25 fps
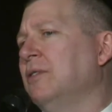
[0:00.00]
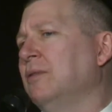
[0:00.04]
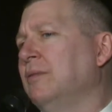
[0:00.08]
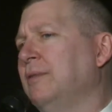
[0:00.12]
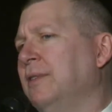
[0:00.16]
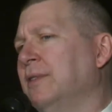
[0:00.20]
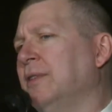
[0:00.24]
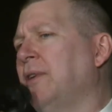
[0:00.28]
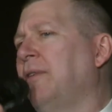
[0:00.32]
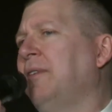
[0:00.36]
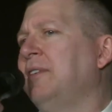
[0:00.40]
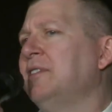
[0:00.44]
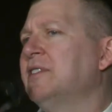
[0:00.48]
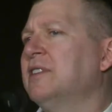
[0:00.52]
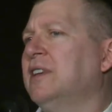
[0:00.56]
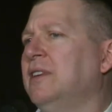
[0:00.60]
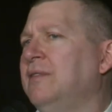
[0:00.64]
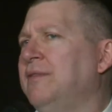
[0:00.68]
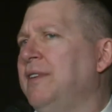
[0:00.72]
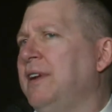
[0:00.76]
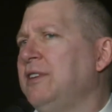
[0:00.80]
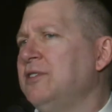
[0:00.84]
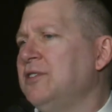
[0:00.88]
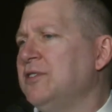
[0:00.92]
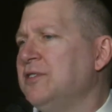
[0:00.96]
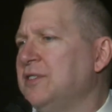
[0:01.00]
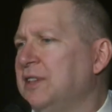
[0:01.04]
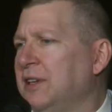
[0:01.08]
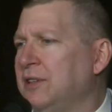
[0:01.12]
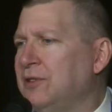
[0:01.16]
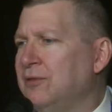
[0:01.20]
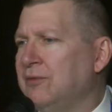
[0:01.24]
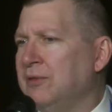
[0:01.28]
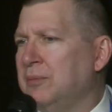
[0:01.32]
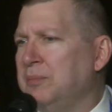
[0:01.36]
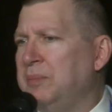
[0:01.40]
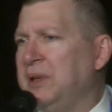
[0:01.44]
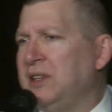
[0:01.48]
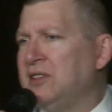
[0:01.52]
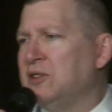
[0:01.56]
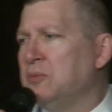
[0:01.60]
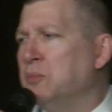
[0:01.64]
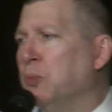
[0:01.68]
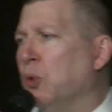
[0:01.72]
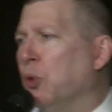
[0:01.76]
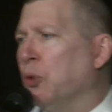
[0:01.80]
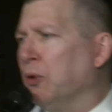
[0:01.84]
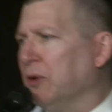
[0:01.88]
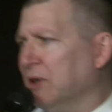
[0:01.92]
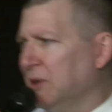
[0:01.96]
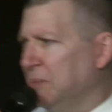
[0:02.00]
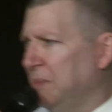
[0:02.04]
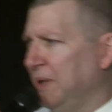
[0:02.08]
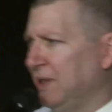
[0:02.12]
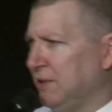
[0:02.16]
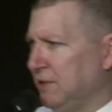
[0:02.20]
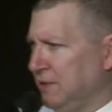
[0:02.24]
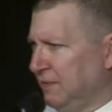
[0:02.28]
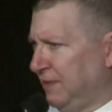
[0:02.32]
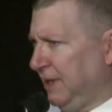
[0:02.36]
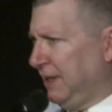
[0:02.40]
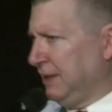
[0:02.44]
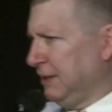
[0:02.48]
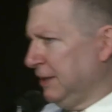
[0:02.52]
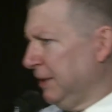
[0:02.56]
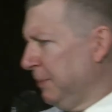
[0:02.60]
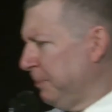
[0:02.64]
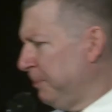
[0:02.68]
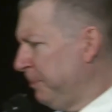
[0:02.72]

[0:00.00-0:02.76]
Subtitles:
the Lawrence Convention Center in Pittsburgh, Pennsylvania.